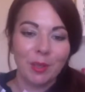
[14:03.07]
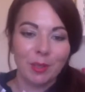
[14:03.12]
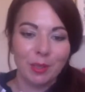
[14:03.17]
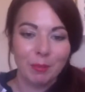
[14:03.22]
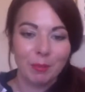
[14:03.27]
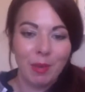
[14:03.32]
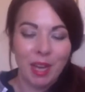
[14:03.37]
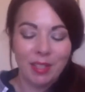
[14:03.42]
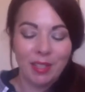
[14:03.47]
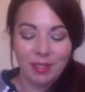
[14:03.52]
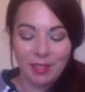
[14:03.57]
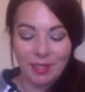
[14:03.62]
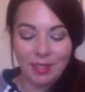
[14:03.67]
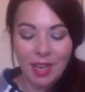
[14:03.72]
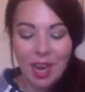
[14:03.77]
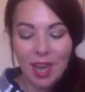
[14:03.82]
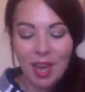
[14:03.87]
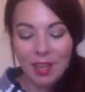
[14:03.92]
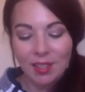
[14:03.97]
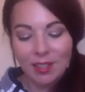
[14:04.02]
masks,
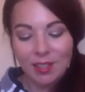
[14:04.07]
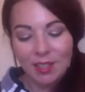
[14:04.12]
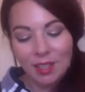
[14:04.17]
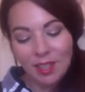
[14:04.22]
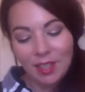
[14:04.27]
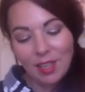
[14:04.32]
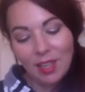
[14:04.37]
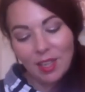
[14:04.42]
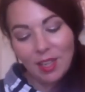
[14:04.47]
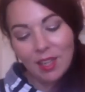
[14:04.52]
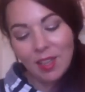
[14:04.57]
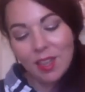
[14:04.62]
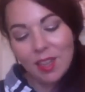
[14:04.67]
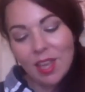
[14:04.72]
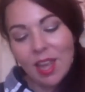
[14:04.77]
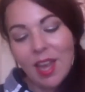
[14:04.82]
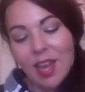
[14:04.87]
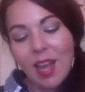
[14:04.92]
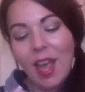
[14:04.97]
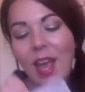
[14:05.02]
and
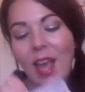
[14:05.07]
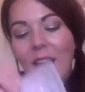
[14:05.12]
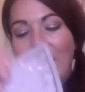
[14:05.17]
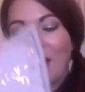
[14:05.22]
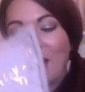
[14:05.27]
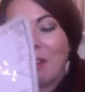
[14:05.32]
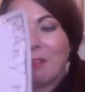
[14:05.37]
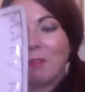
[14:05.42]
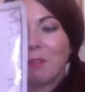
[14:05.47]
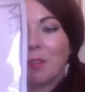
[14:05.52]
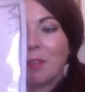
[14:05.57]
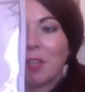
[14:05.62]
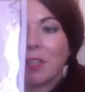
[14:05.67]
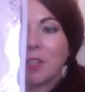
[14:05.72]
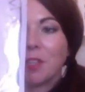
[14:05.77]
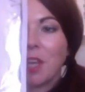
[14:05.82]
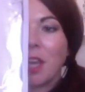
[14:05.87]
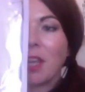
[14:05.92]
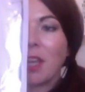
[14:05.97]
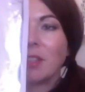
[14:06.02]
they have
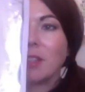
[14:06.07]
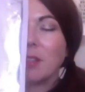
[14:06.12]
intense